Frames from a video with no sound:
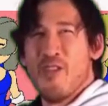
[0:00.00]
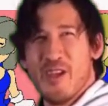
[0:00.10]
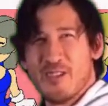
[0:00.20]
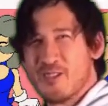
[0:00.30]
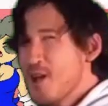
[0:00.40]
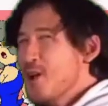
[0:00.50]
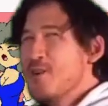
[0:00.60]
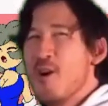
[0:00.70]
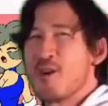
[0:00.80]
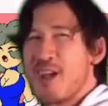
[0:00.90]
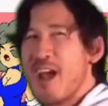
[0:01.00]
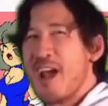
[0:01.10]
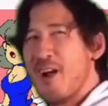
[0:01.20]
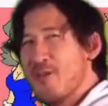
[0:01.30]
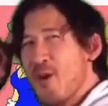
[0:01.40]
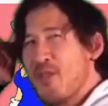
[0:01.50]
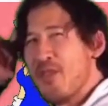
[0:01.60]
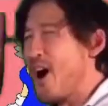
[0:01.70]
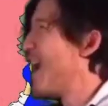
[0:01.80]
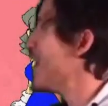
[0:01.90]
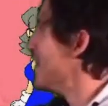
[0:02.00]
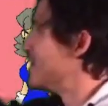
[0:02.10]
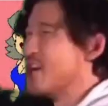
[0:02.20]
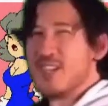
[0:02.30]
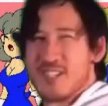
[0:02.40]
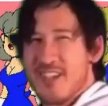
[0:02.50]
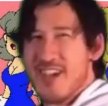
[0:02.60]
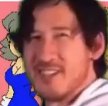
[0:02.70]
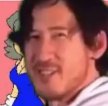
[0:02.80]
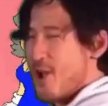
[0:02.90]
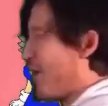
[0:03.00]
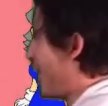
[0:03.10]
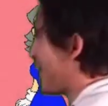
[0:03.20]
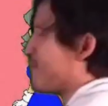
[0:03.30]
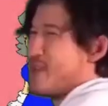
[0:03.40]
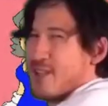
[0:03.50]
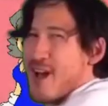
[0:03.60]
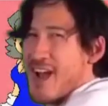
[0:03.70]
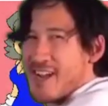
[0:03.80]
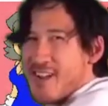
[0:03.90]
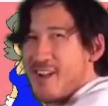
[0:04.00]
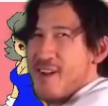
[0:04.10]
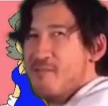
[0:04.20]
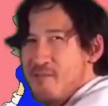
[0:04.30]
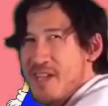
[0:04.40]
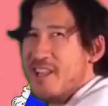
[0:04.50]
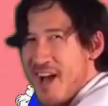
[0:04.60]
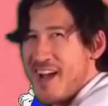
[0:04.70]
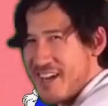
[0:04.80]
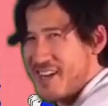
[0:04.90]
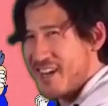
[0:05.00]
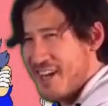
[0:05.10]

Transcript: this, no care, no thought, just this me like, me like,